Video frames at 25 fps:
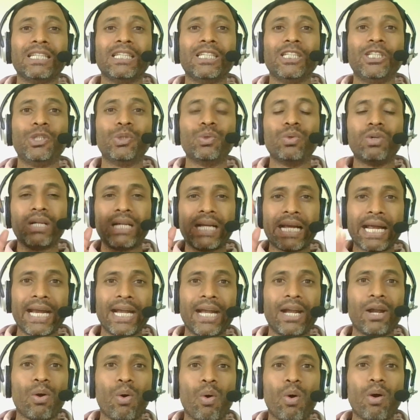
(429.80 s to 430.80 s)
You
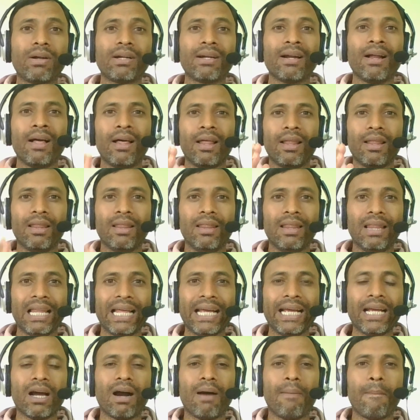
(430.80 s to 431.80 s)
cannot
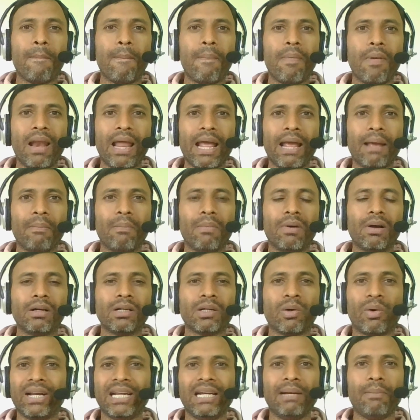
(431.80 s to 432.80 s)
lay a blame
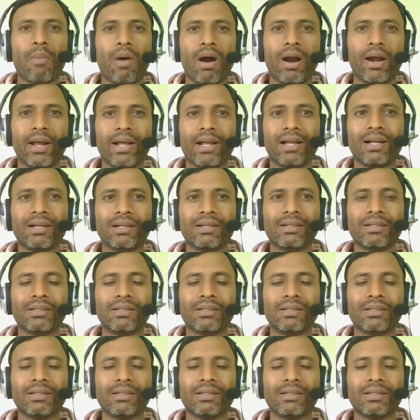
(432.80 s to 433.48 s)
on anybody.